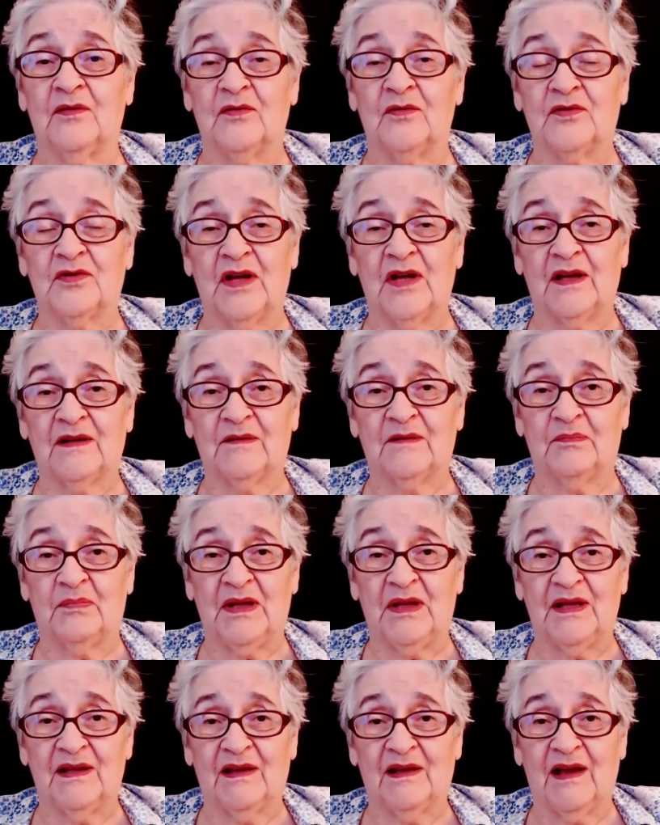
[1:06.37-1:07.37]
checks
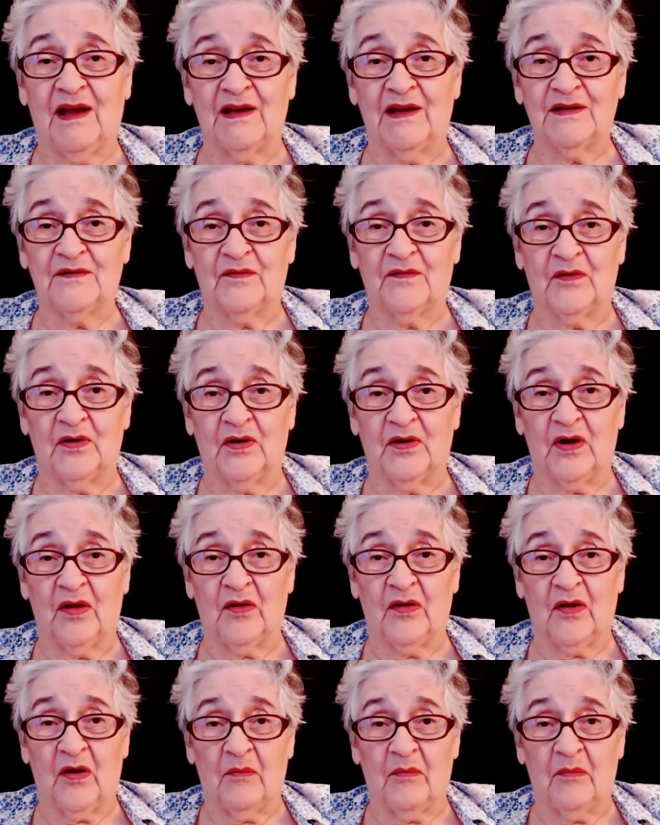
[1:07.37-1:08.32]
being cashed for a